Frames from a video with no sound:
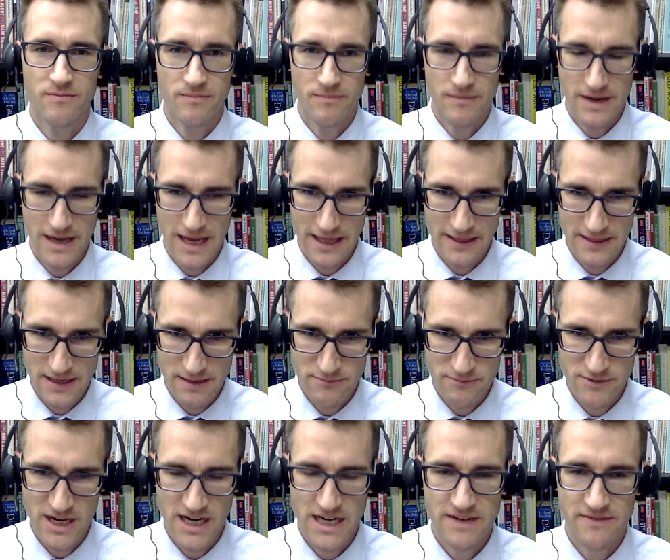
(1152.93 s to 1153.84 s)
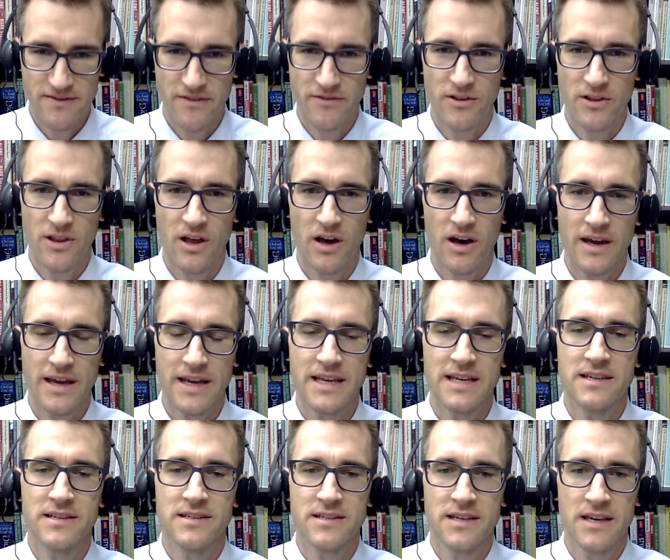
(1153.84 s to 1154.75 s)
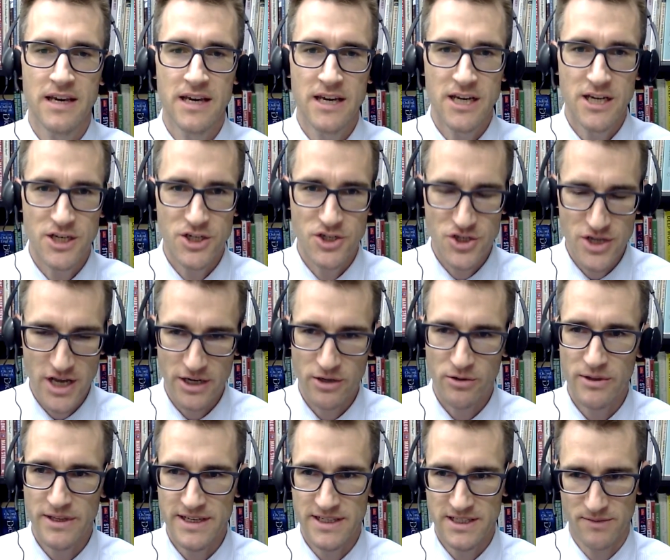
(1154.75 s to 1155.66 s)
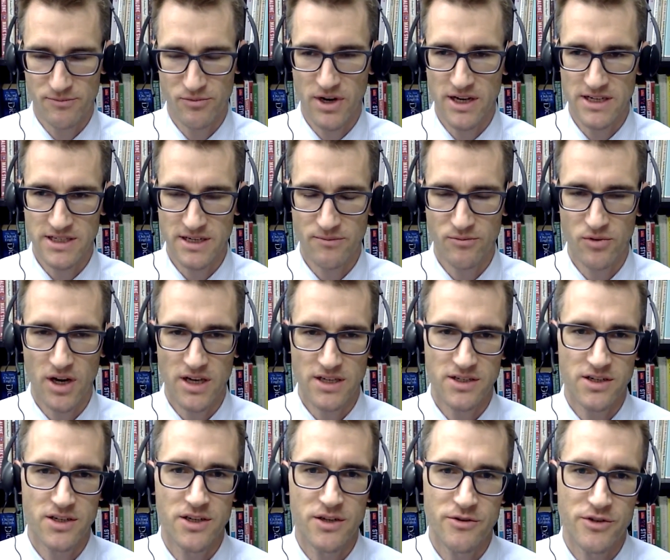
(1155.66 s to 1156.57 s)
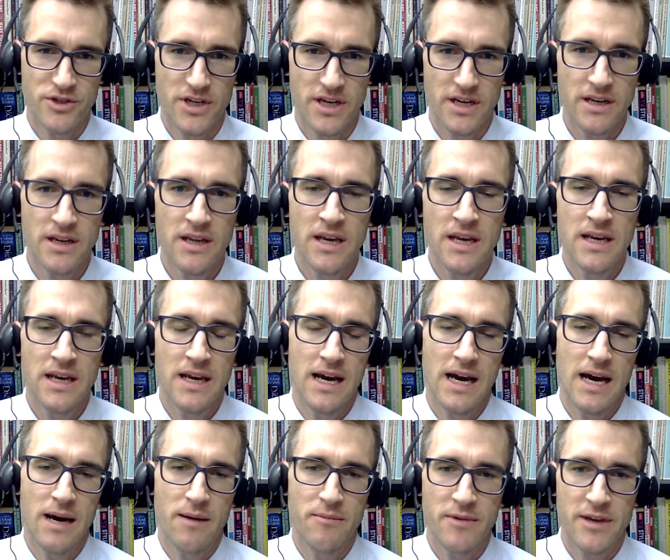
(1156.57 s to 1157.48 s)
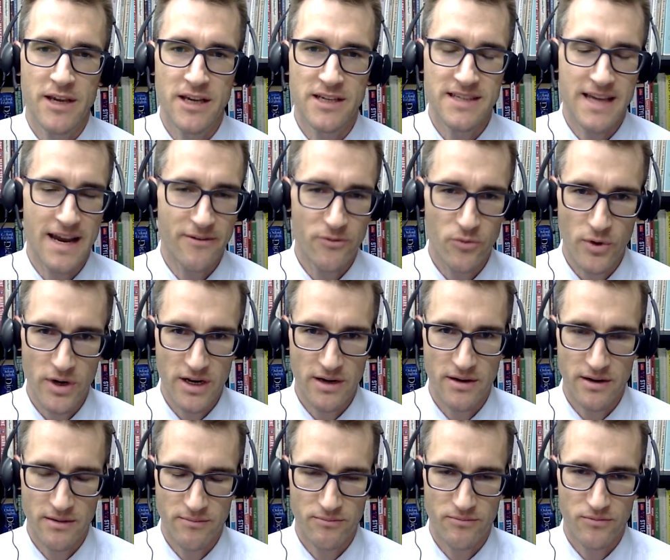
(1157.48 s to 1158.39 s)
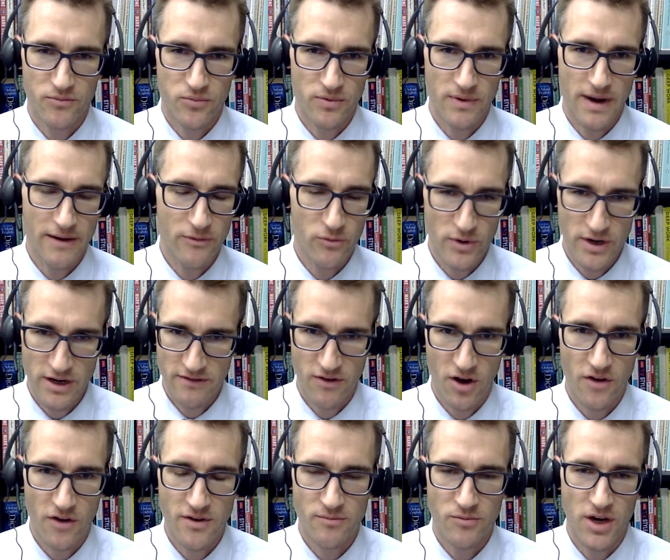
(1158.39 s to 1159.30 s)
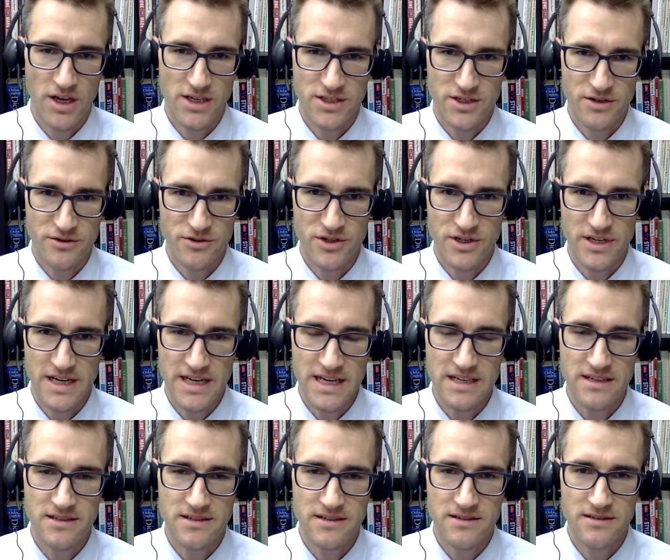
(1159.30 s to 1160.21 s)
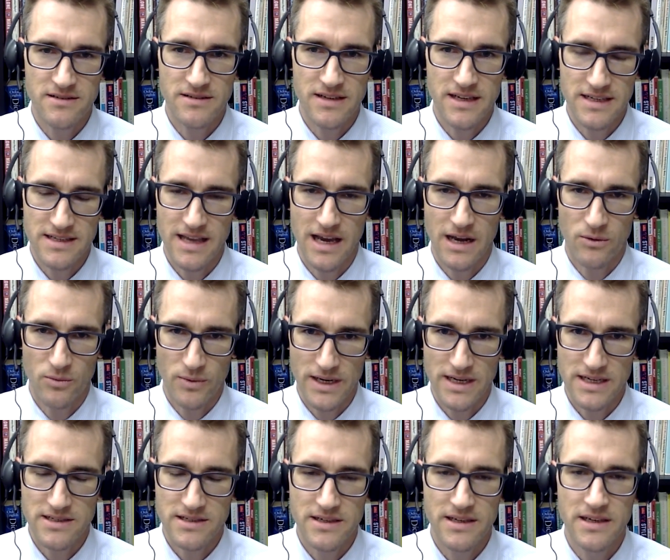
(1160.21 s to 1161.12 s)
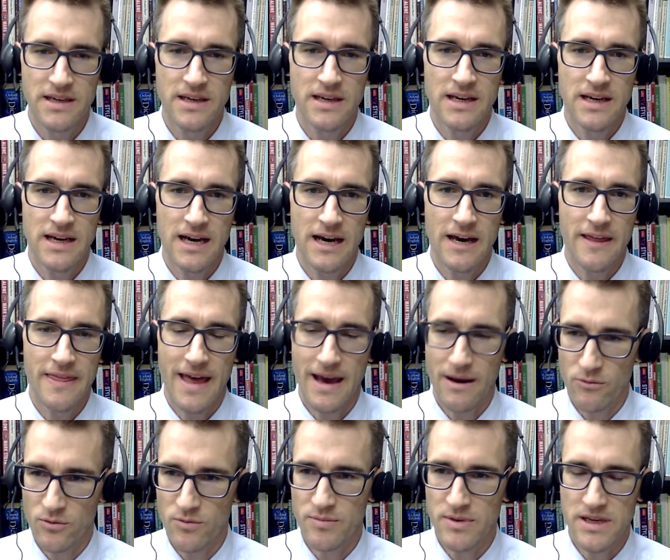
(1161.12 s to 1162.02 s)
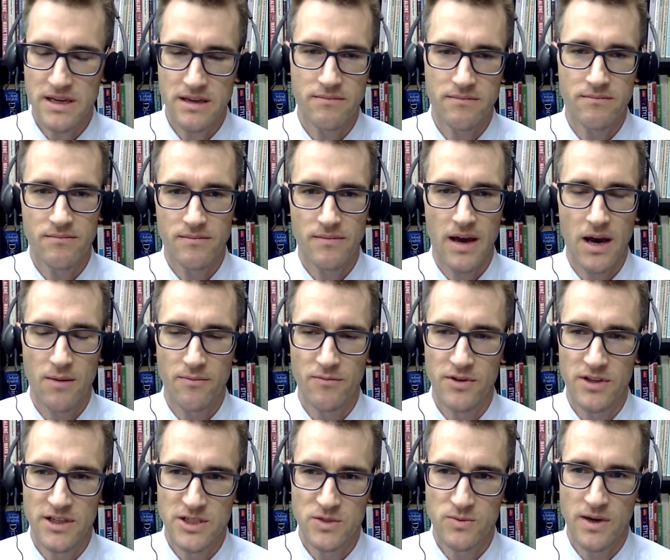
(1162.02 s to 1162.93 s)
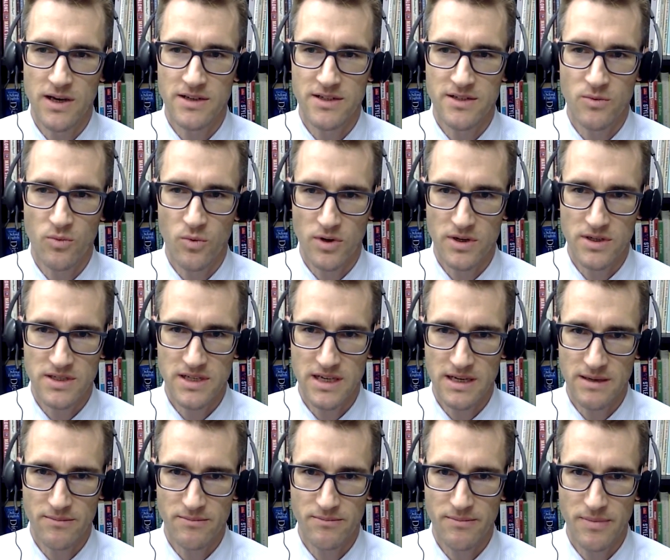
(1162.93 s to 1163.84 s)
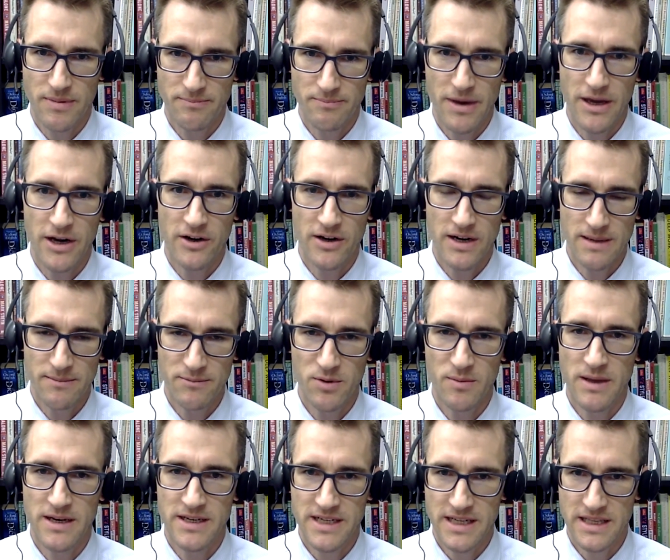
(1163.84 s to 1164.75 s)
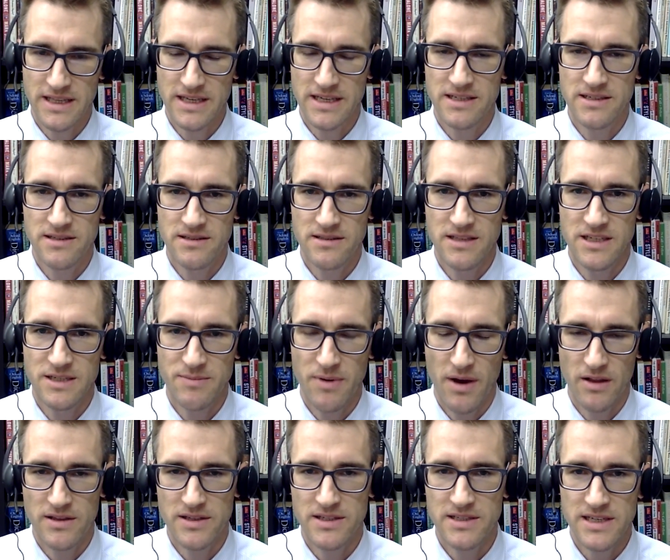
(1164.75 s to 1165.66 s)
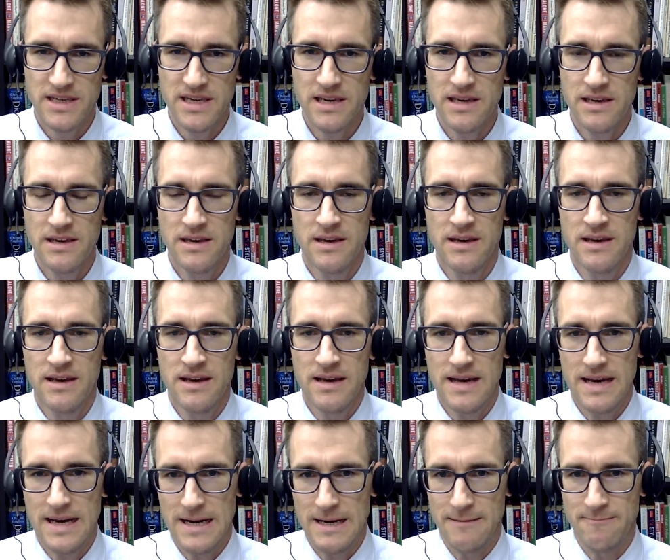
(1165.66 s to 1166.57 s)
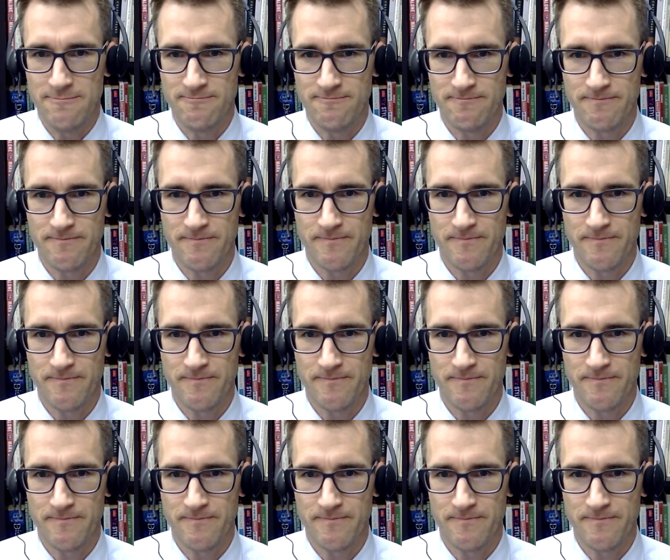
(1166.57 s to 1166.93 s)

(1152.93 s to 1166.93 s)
Again, the objective of the law is generally suppressing prostitution, because everyone involved in prostitution is at risk. That would be helpful as well towards better implementing this policy. Um,